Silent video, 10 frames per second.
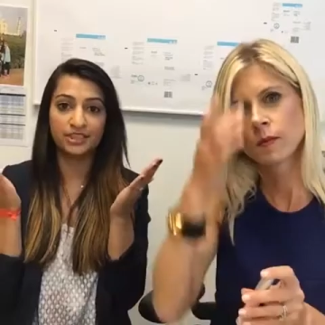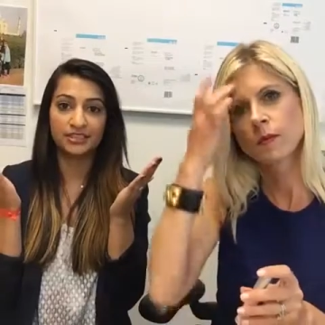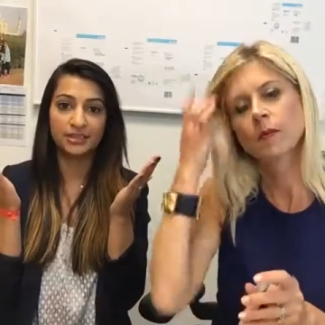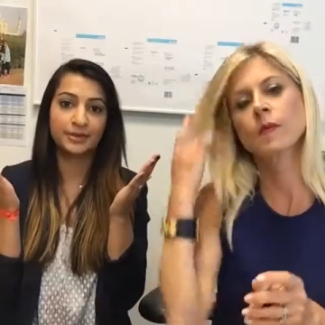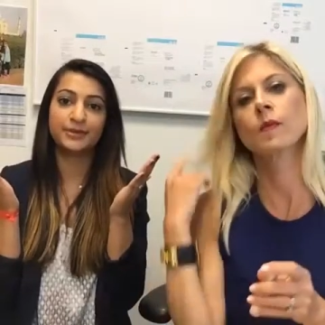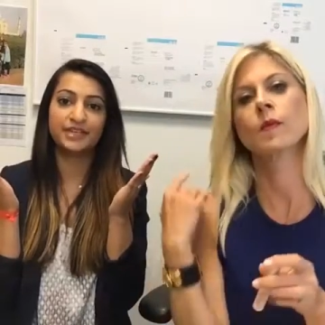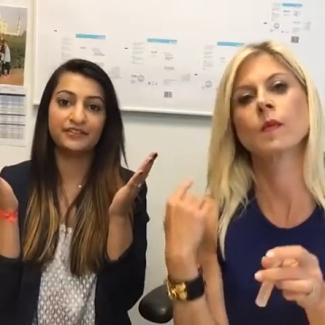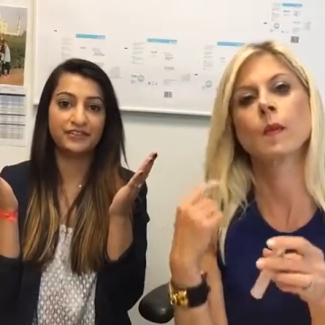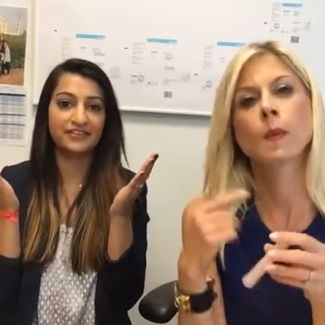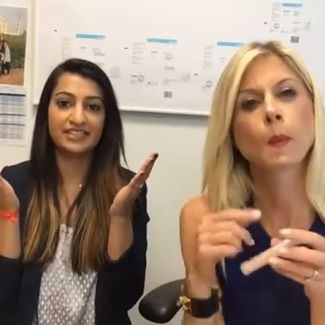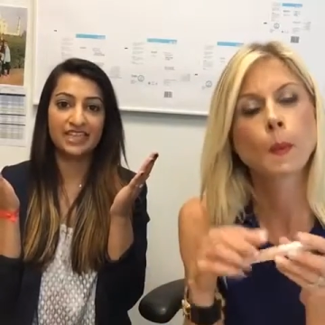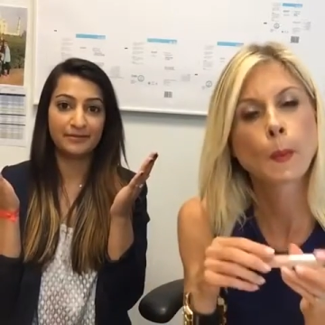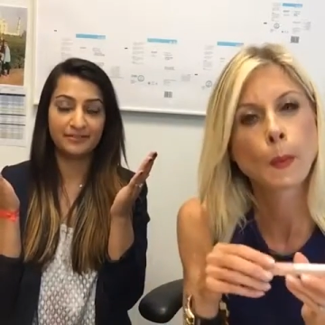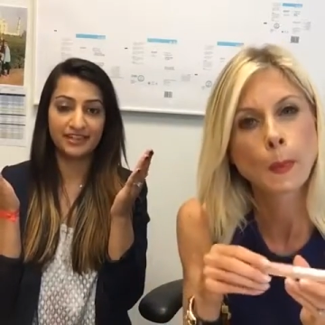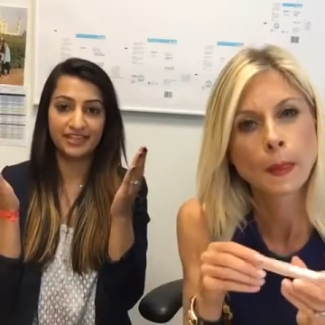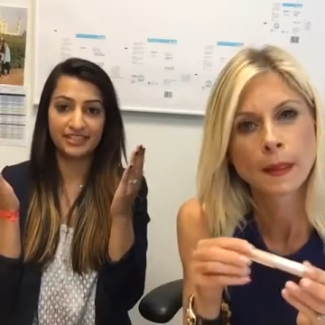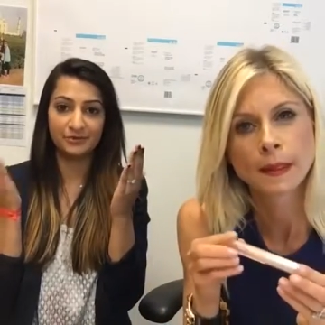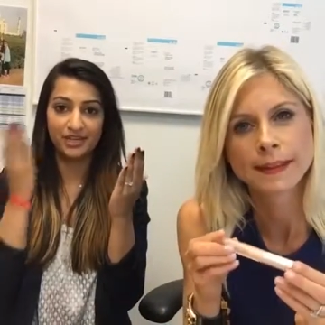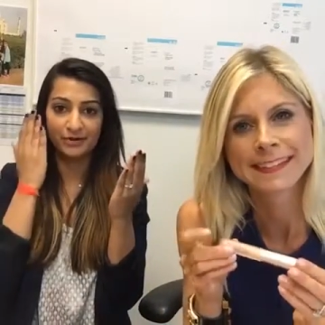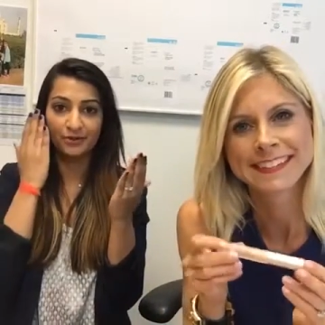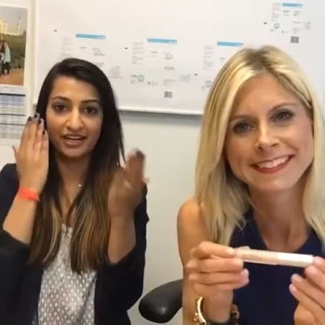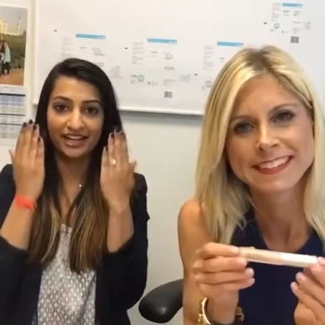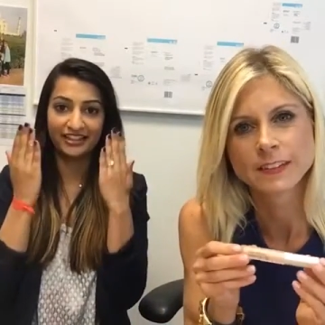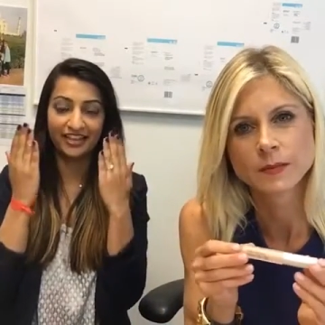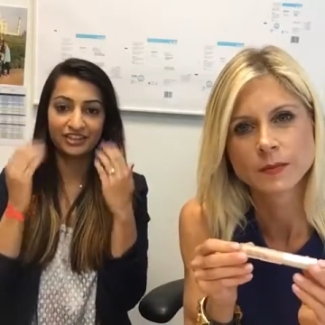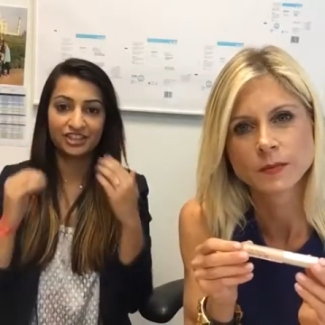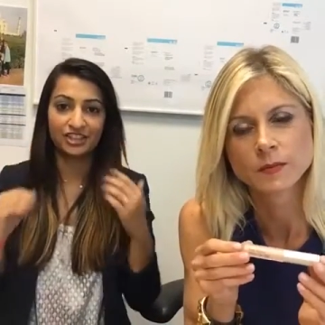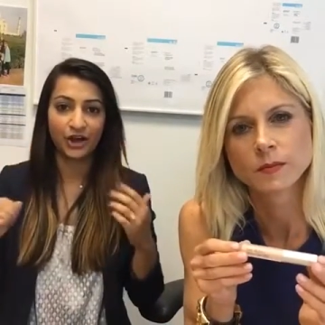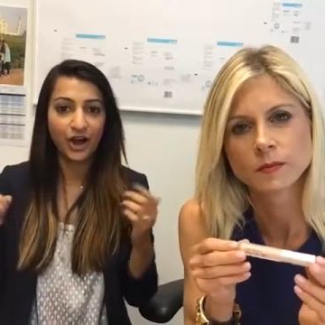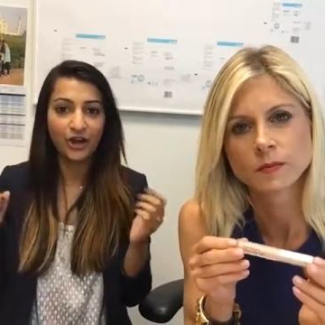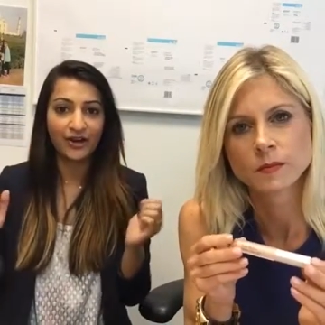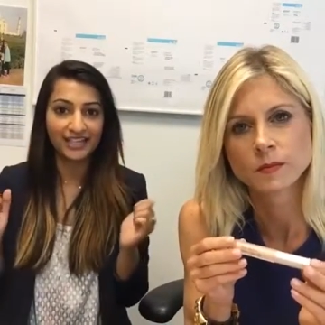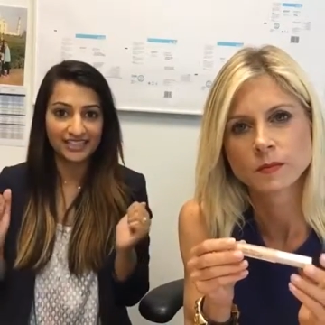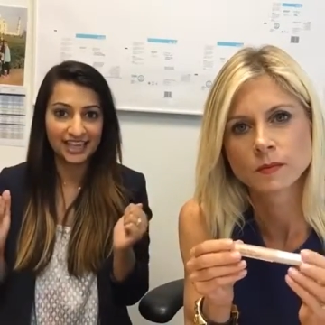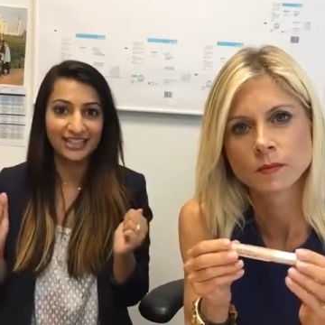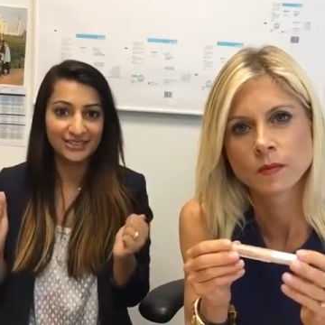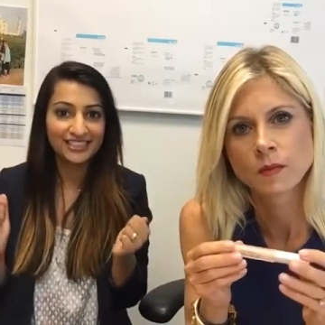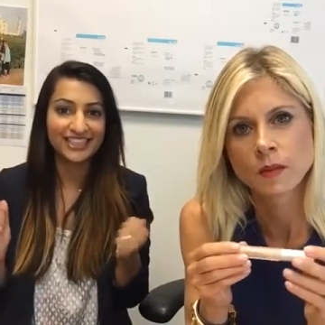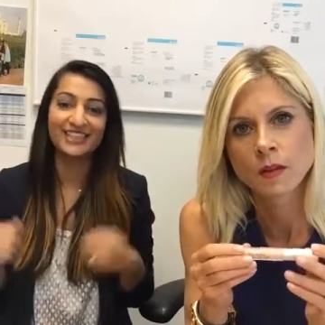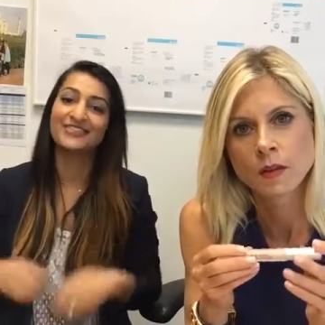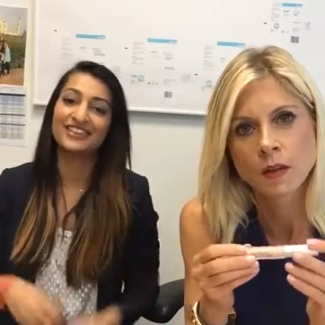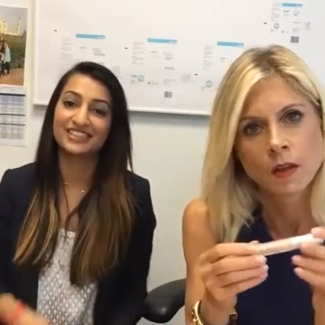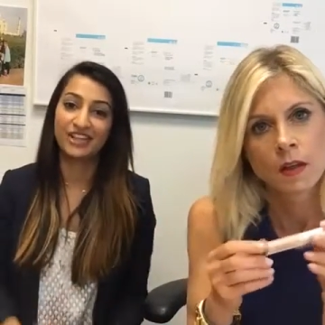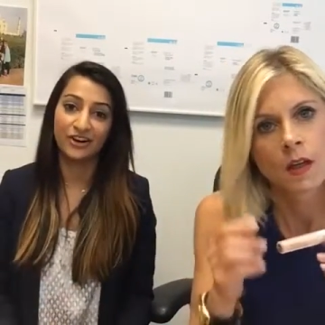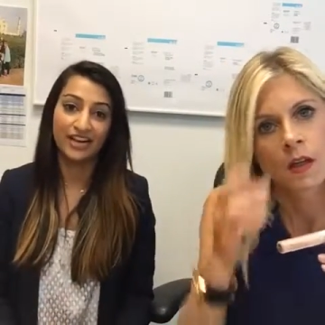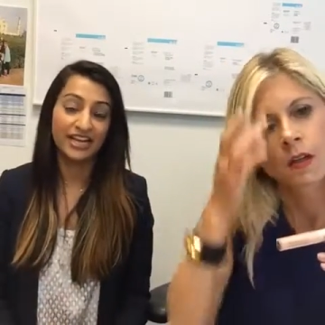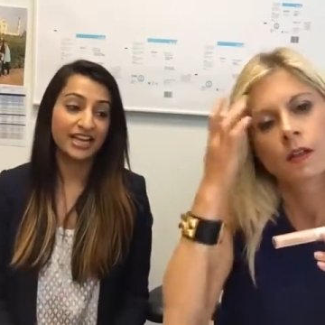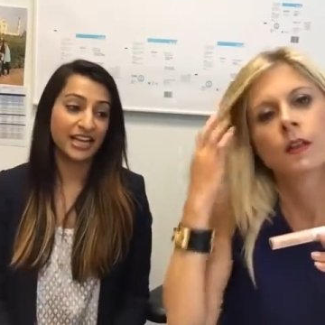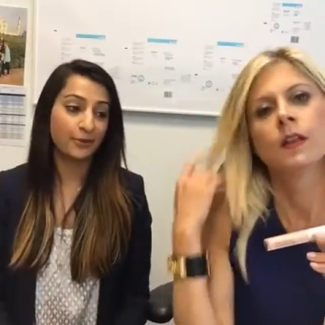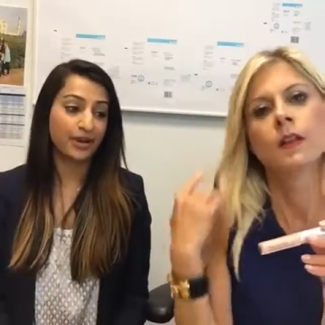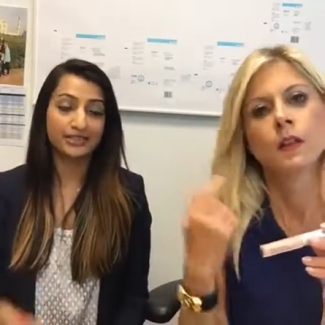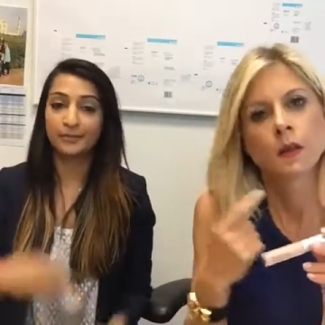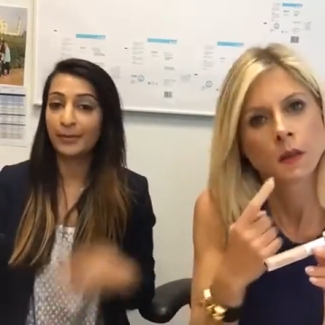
Speaker 1: She's not a believer of these type of things, and we did one and the other, and she's like, oh, I see, I do see a difference. So it works for my